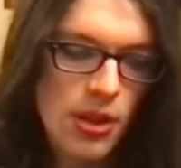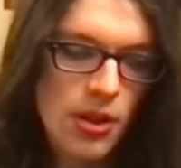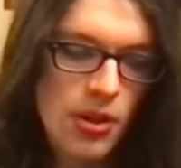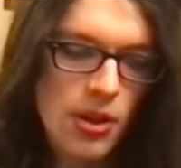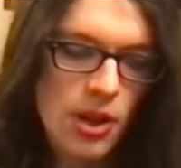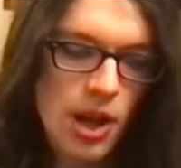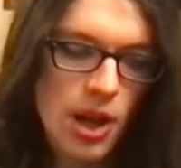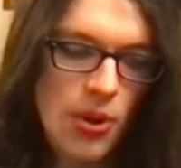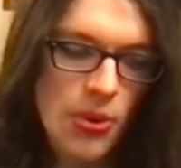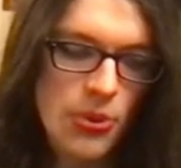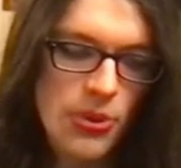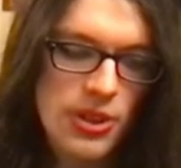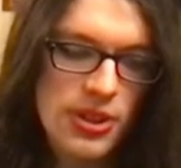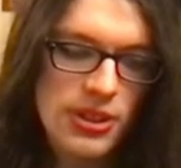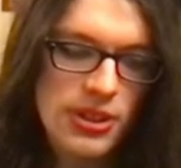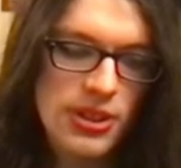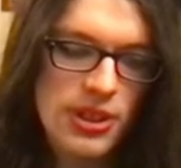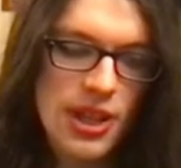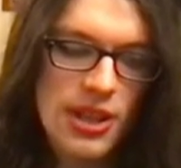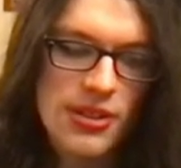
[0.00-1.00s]
I don't
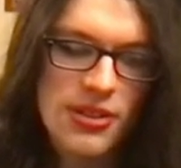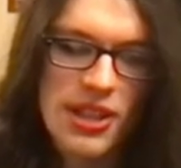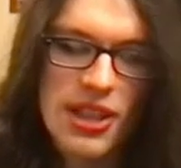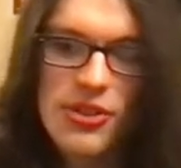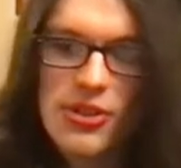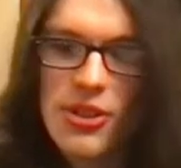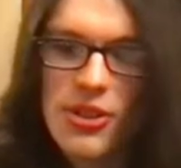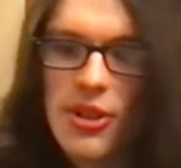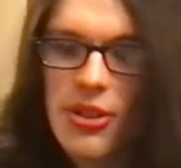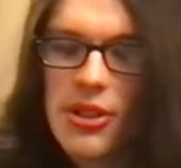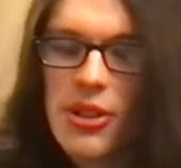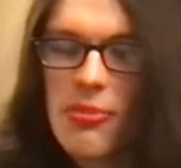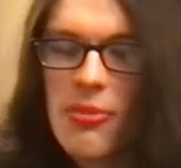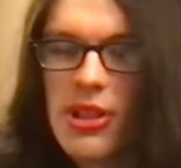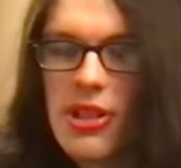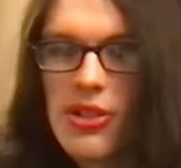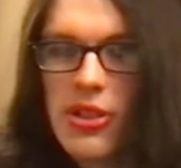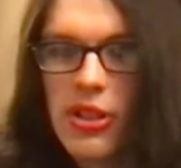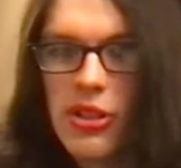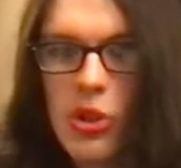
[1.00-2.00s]
think that necessarily
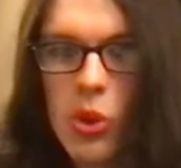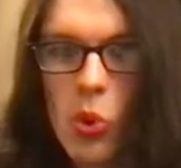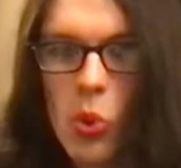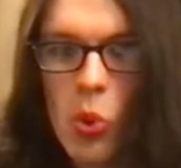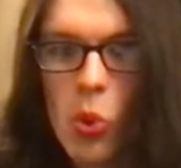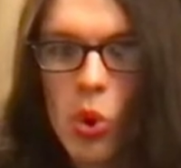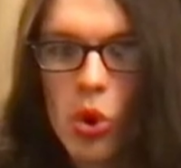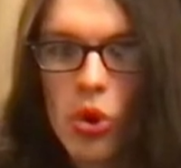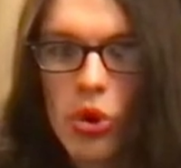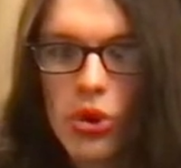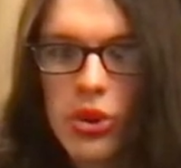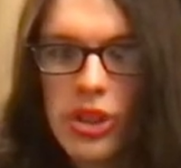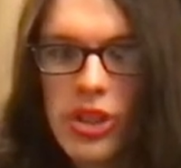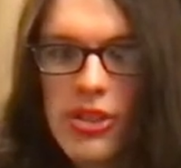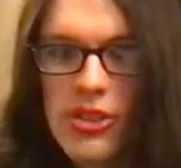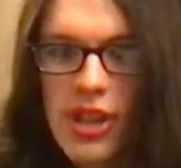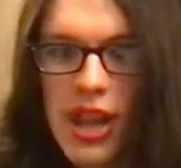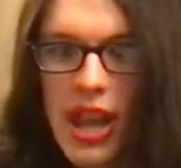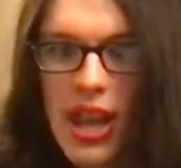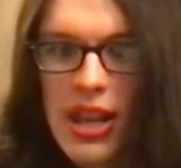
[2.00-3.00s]
means that the world
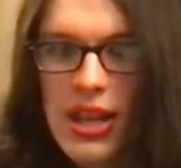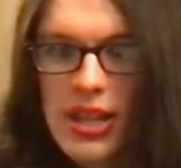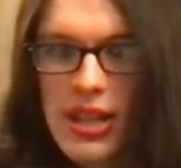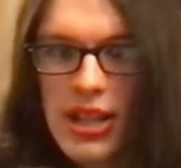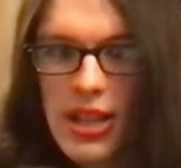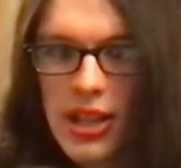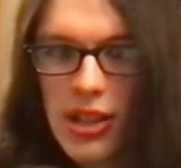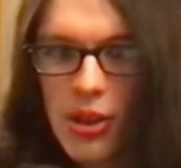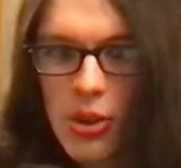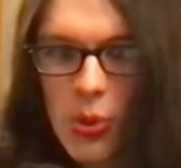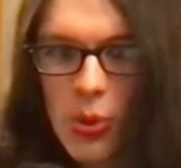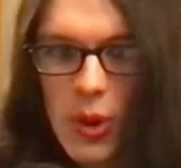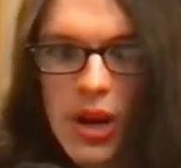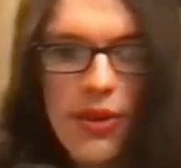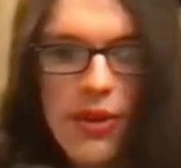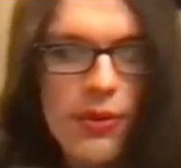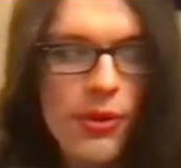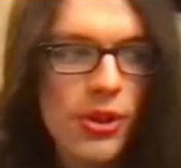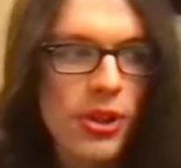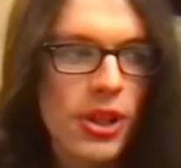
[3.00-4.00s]
is ending or
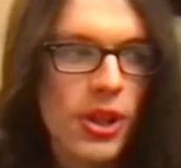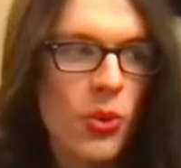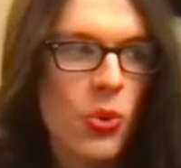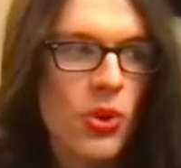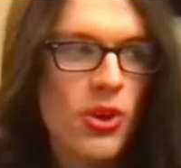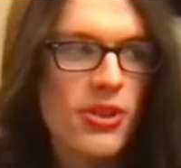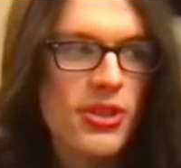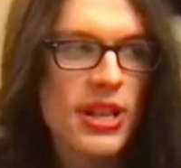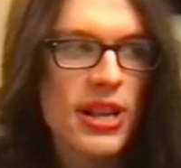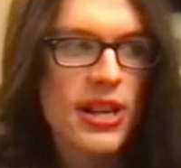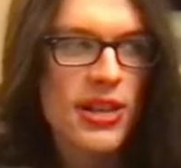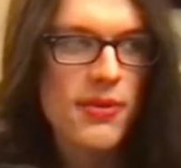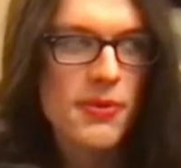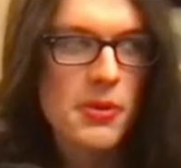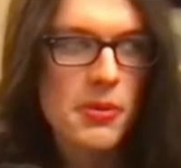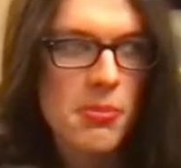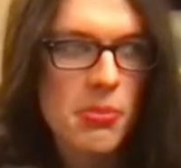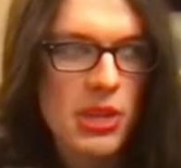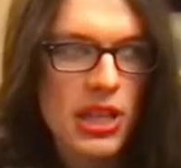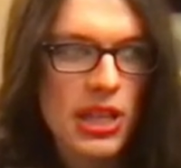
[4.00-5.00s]
whatever. Like, what does that
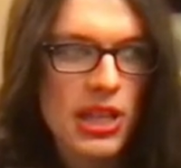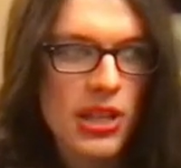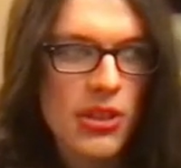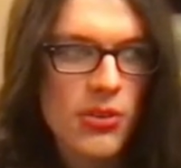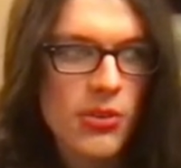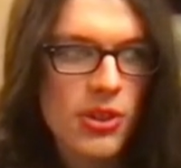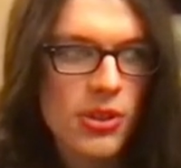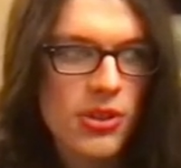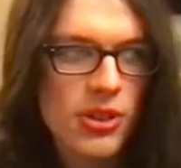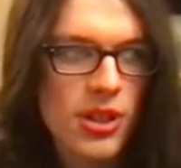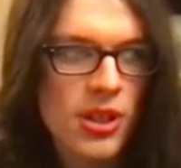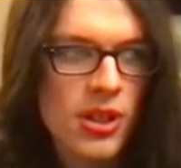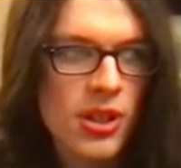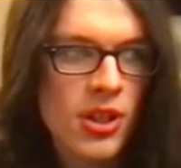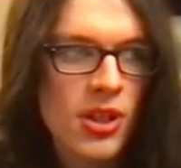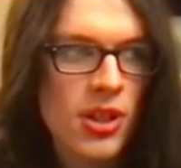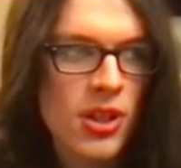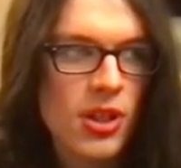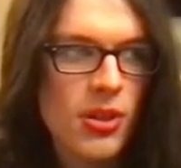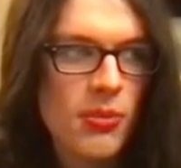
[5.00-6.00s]
even mean, really?
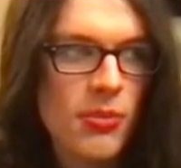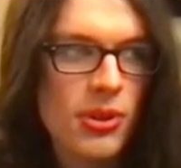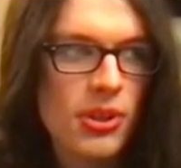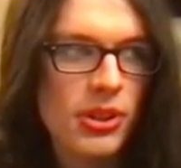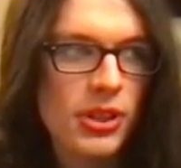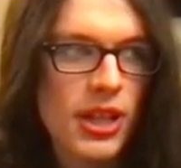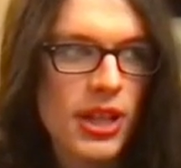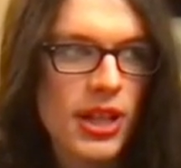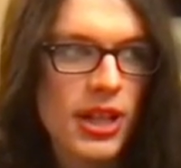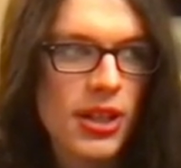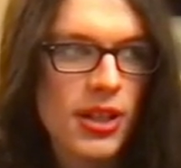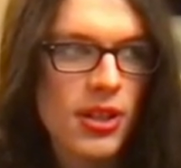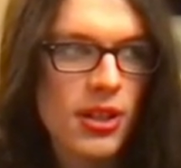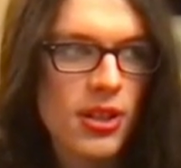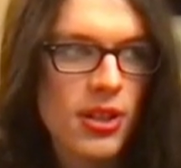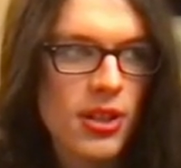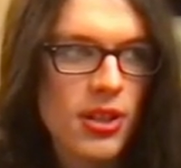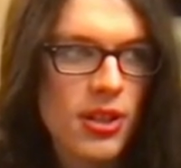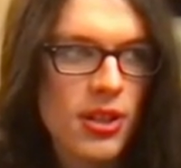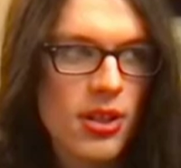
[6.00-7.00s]
But like,
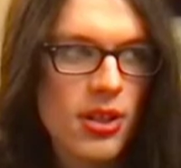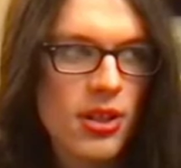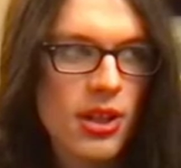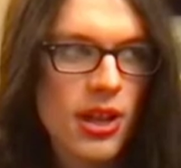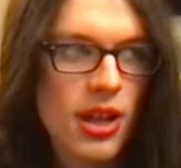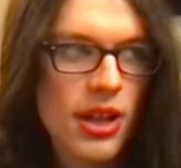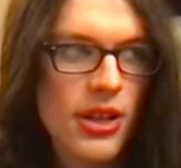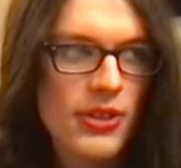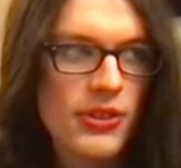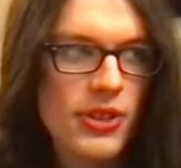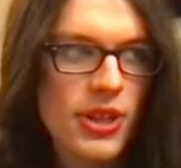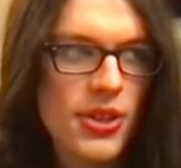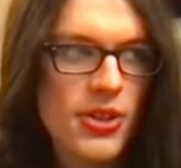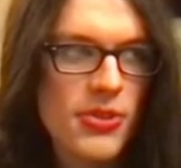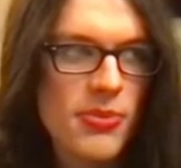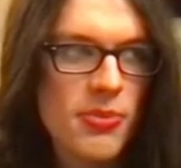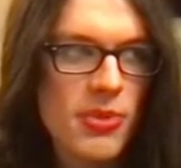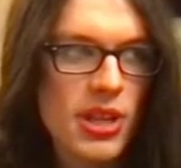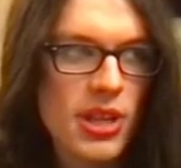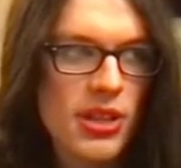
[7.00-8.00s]
it does
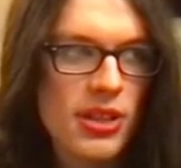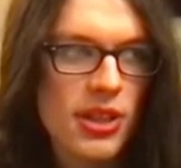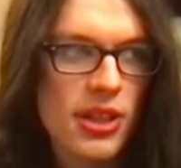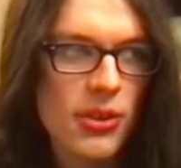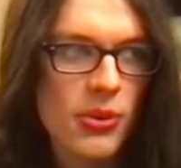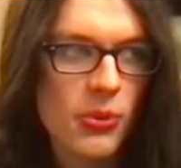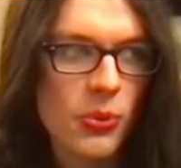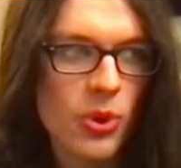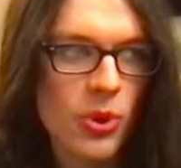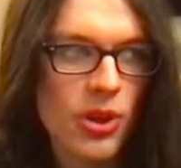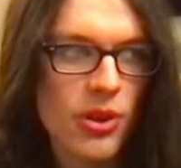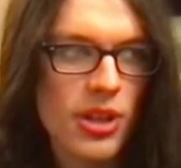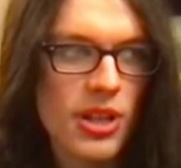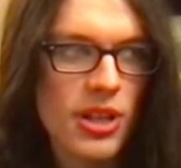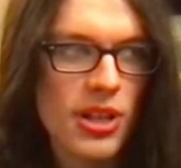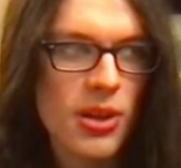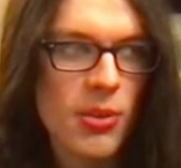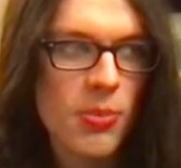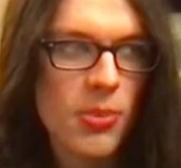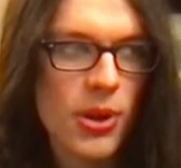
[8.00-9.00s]
mean that we're
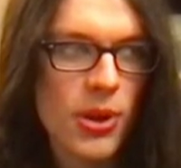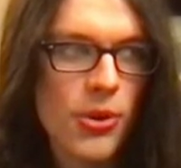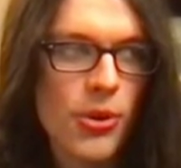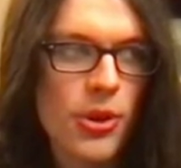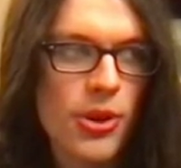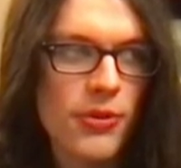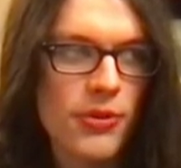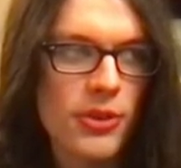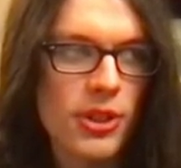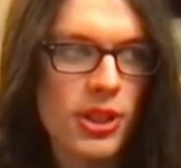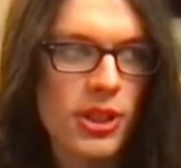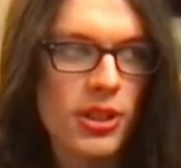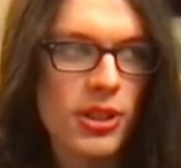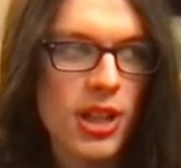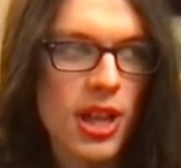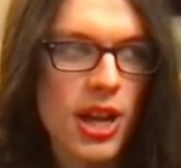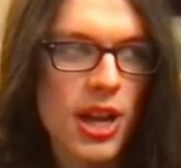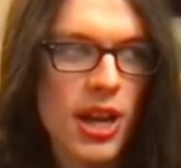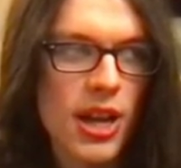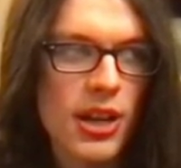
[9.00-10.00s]
in a period of
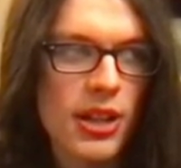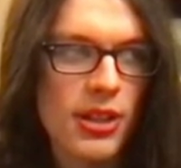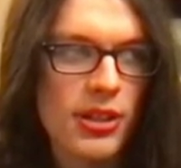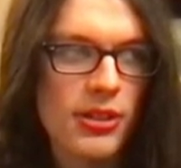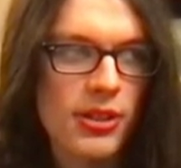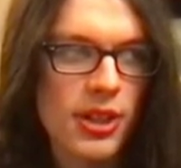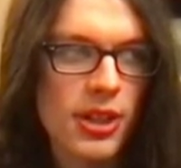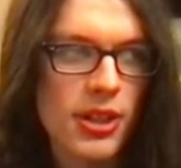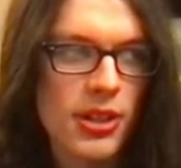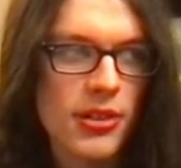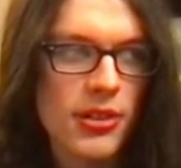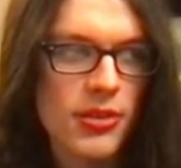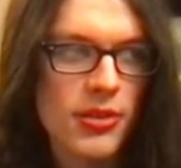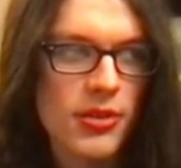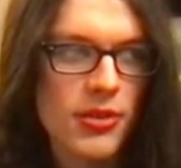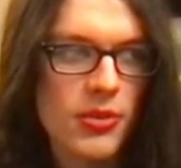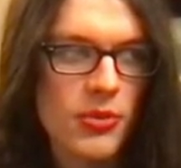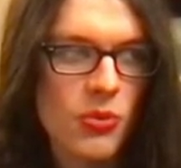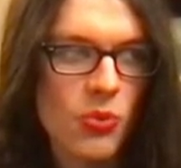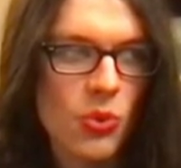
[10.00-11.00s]
decline, and like
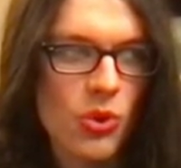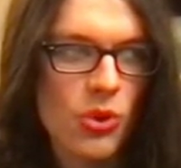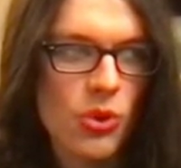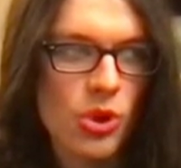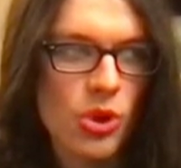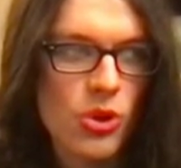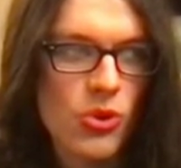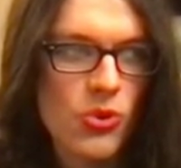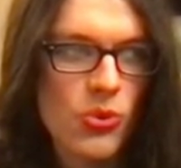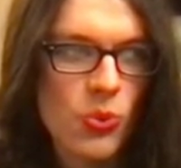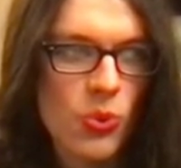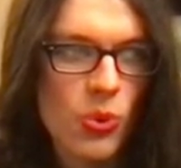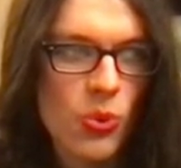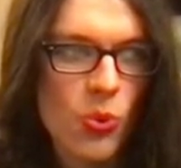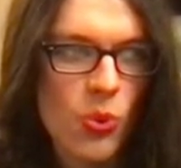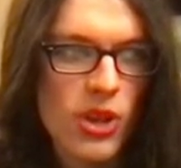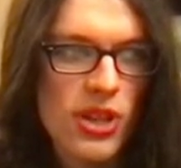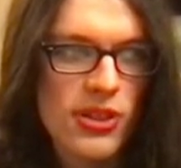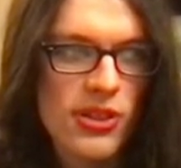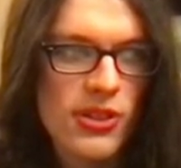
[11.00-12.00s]
we're
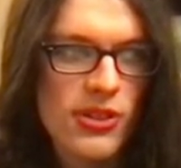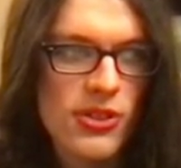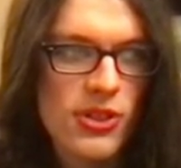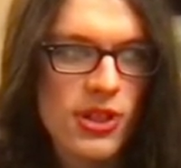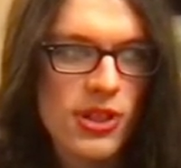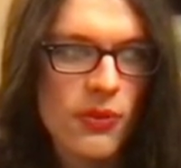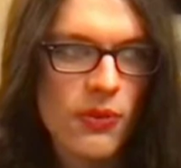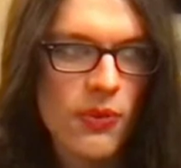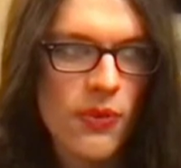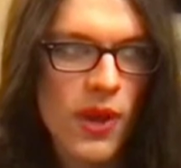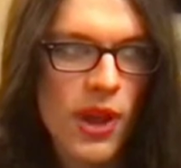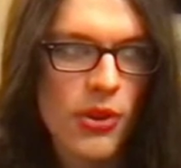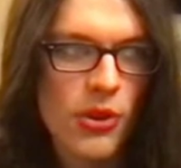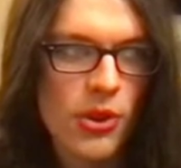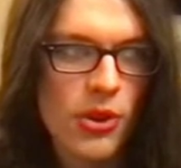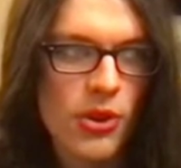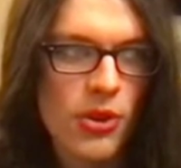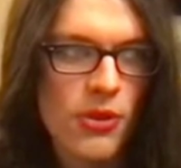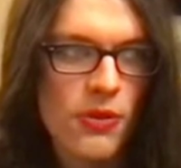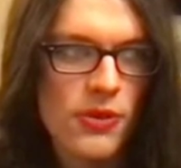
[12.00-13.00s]
witnessing
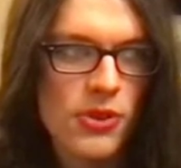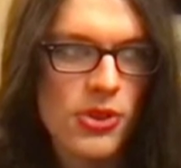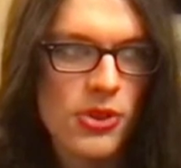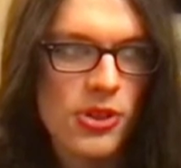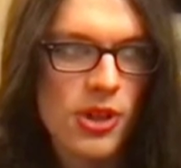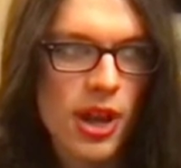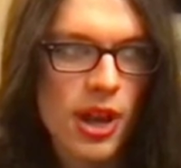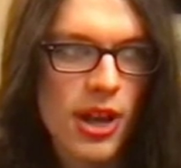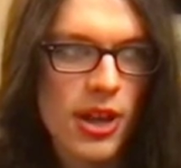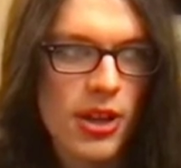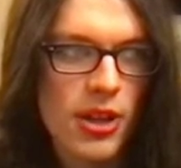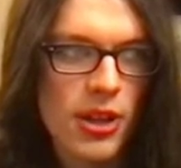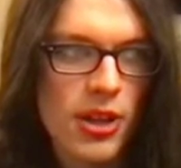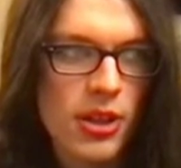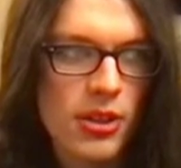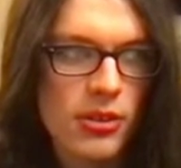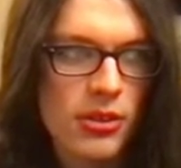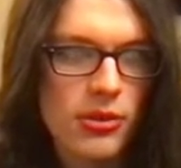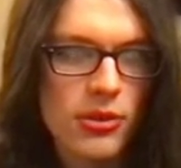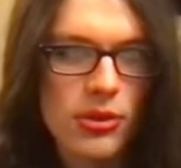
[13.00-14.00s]
failure of society
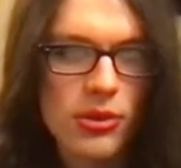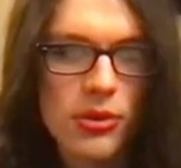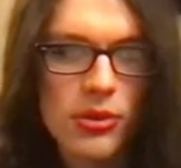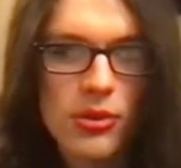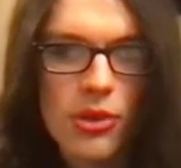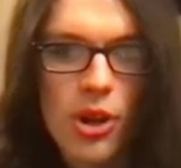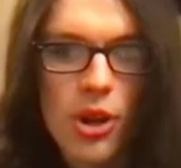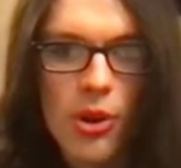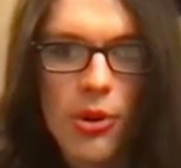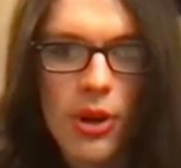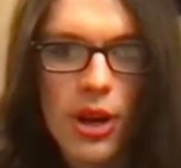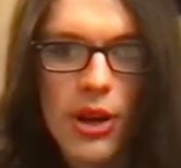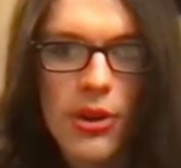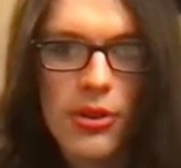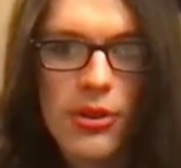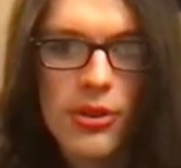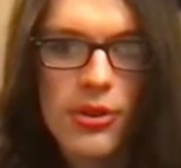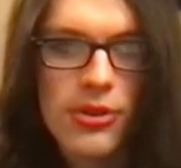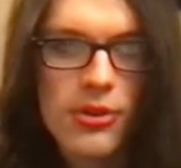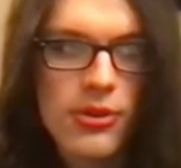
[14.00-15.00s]
all around
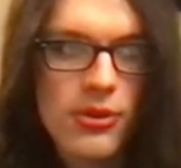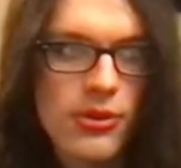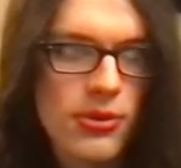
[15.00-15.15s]
us,